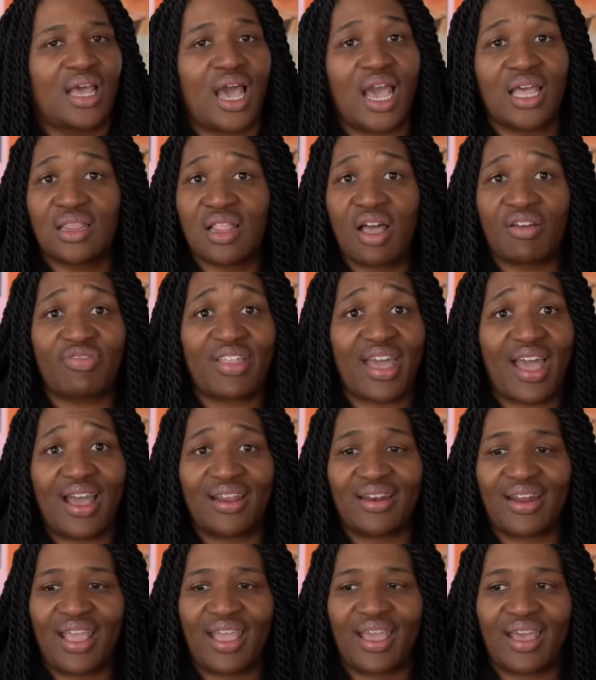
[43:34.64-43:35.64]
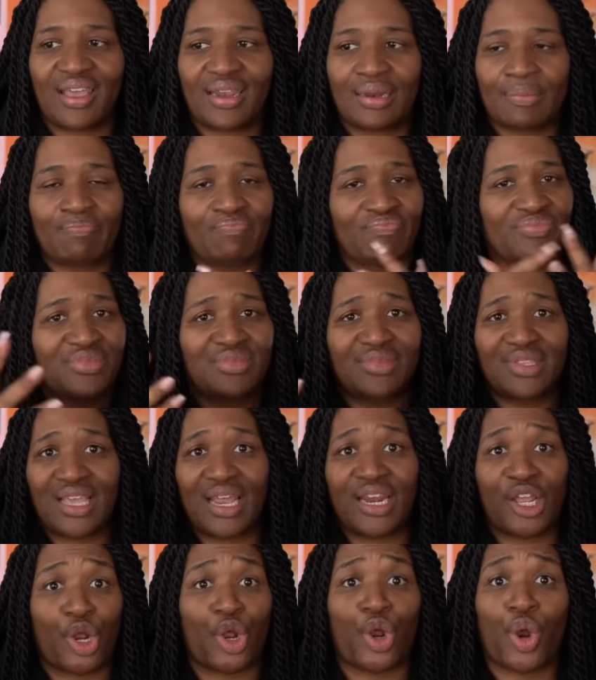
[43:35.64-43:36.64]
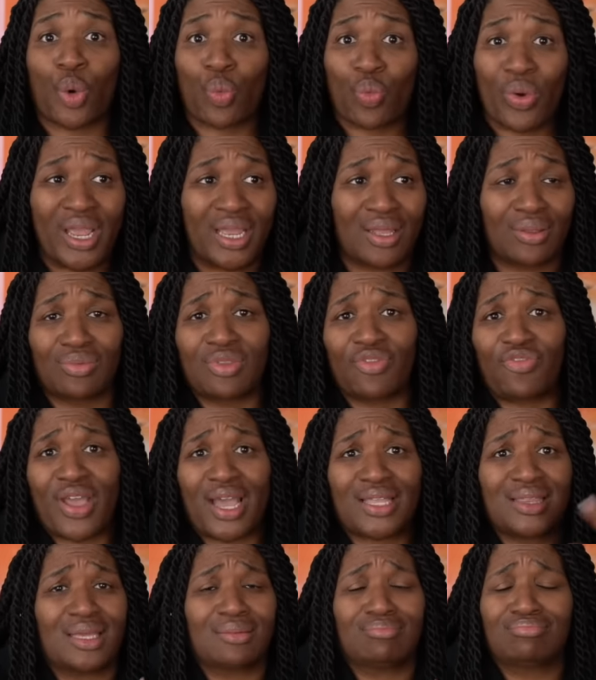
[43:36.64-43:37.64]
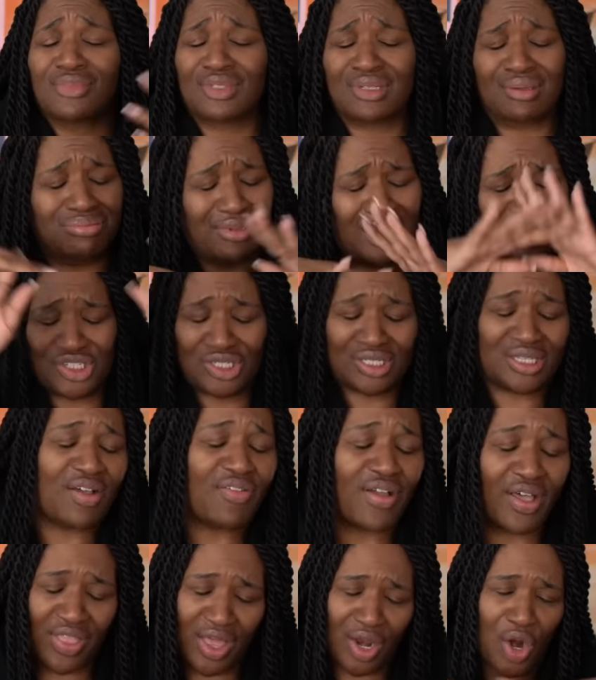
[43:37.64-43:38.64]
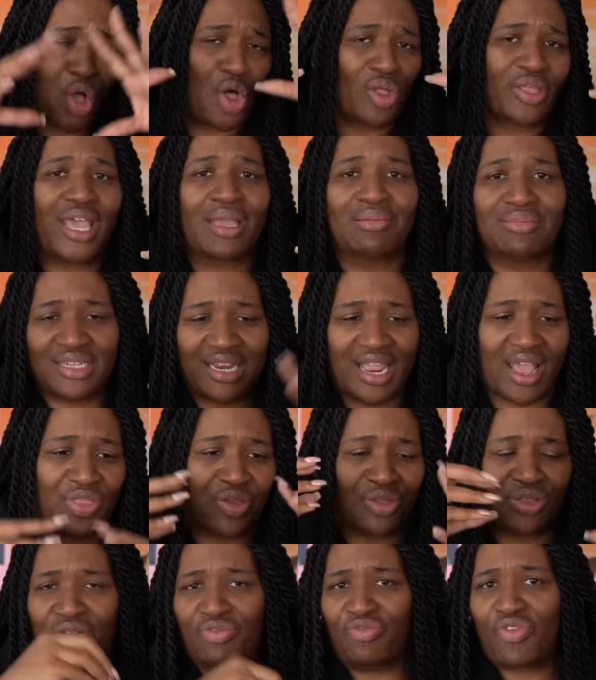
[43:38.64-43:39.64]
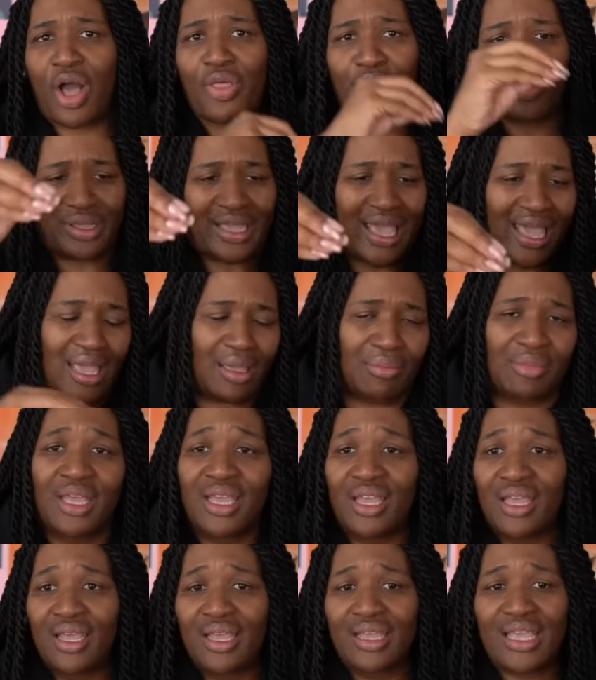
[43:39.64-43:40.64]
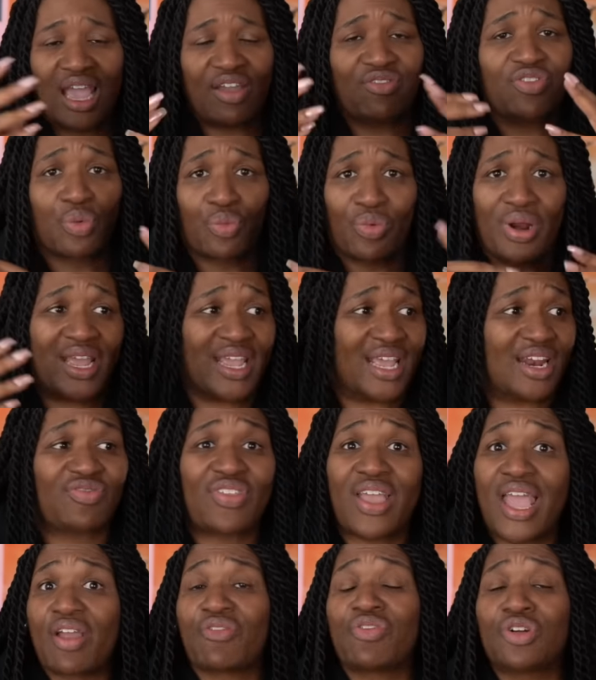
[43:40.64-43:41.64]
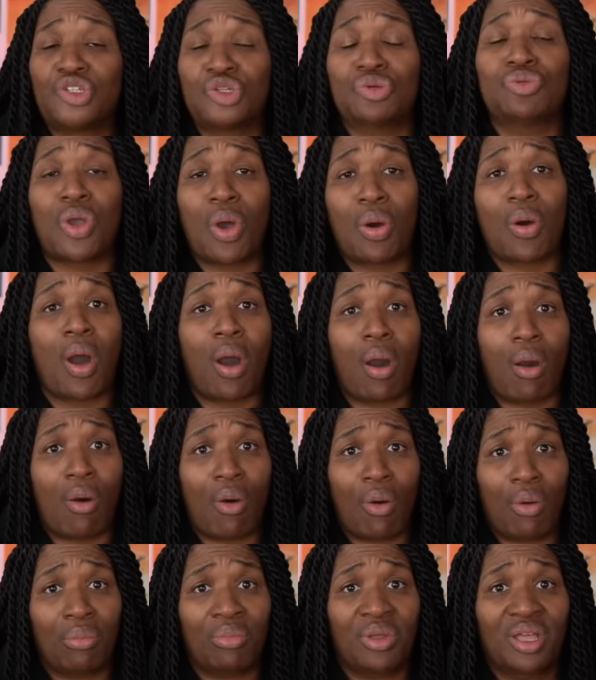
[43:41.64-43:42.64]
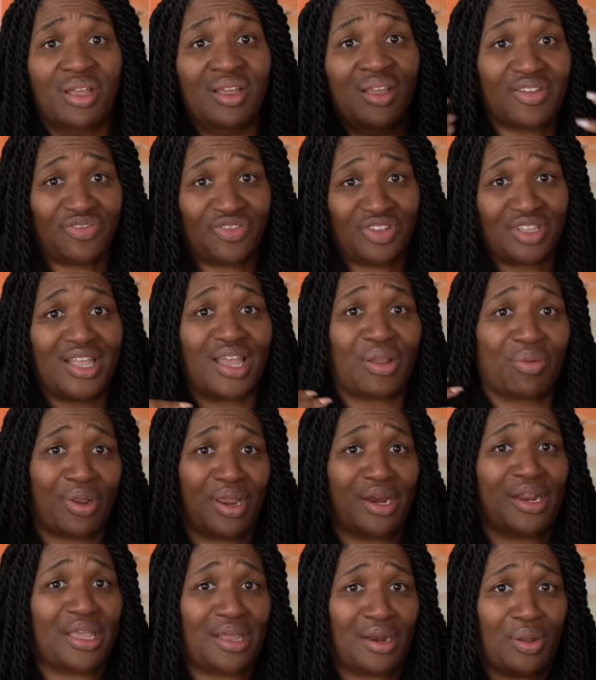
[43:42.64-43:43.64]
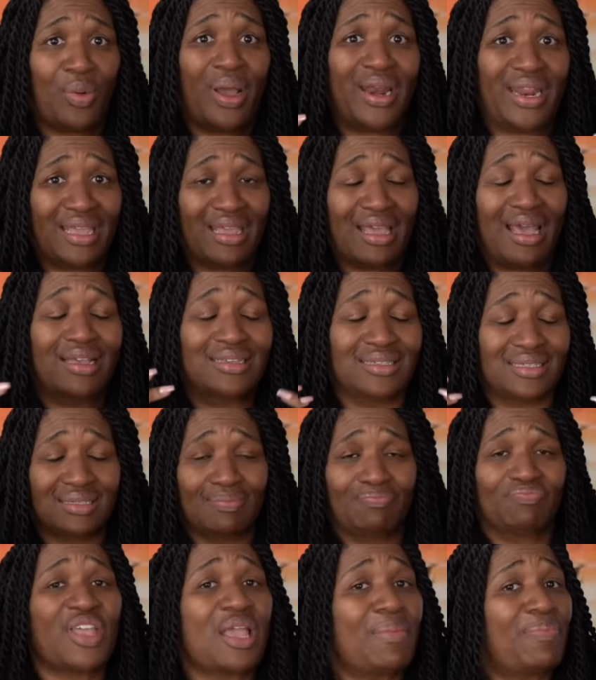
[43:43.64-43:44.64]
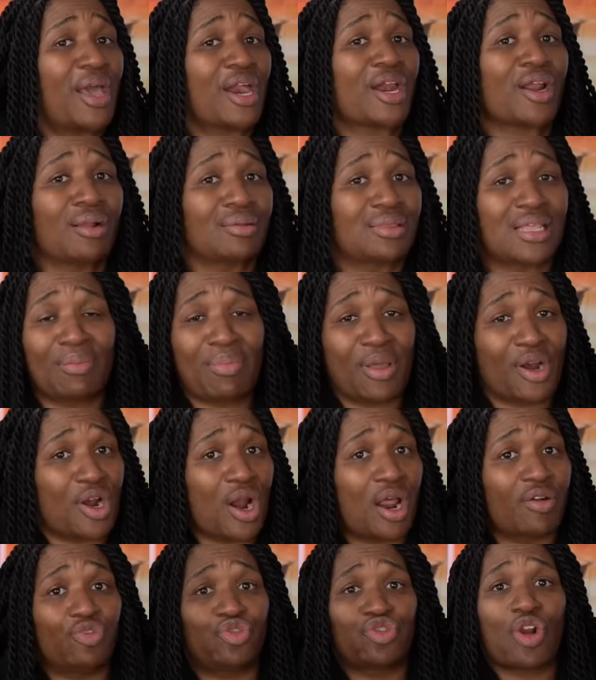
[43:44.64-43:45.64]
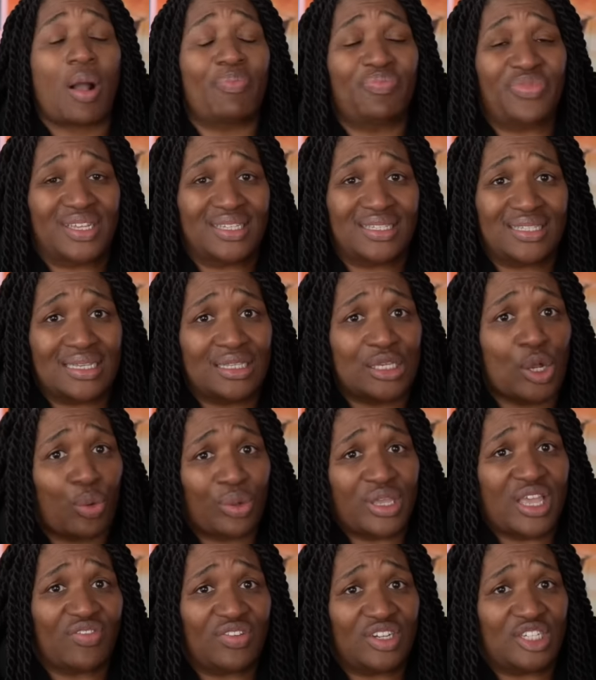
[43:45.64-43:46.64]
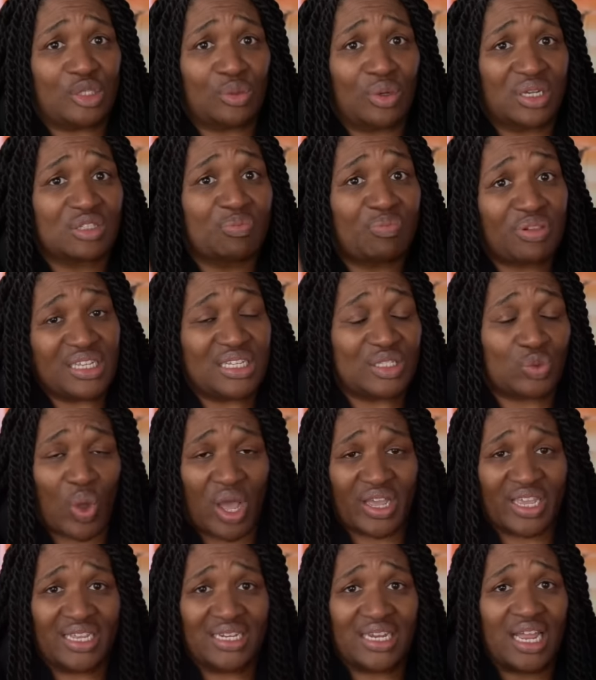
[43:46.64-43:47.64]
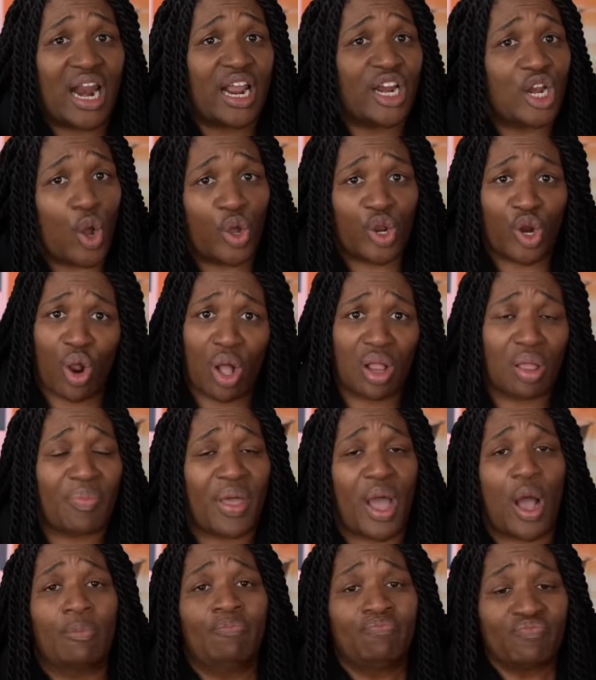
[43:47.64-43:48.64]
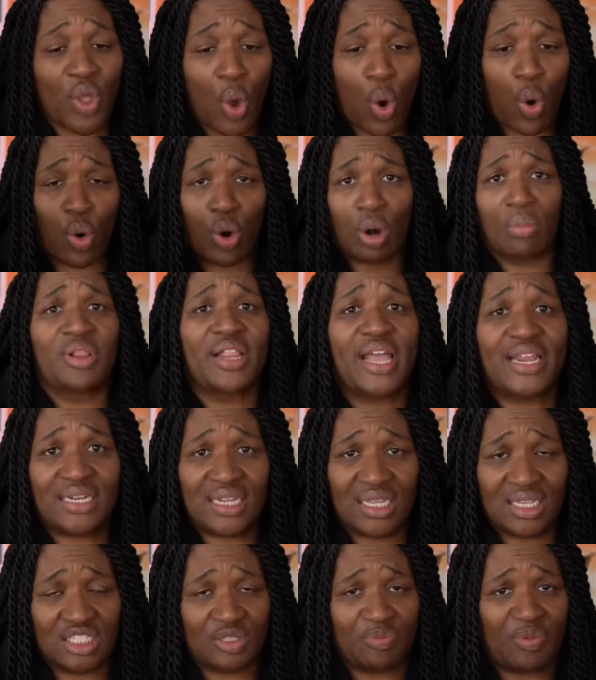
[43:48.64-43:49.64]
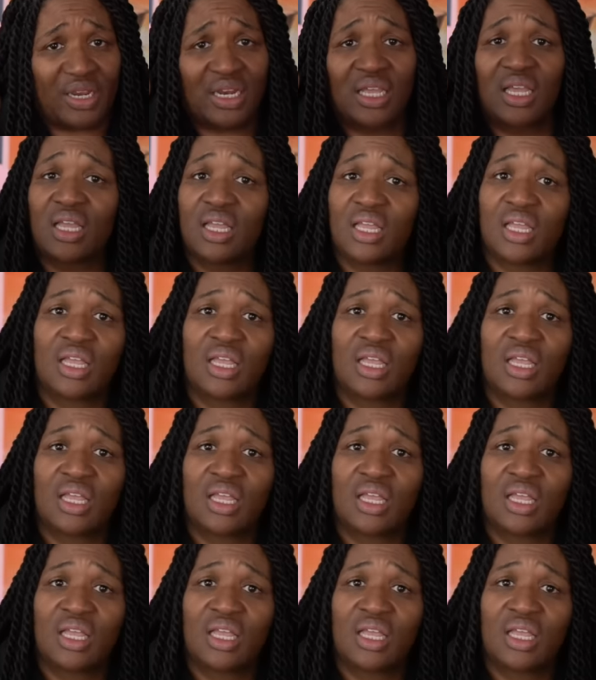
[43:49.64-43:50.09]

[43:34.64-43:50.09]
I love that. And getting her a ring, with the fact that, oh, I just love how that all came together, that Father Gabe gave the ring. And if they ever do go home, I feel like we're going to get a wedding, guys. They better, they better not have dropped this and don't give it to us. Please, Walking Dead. I know you're all about horrible endings, but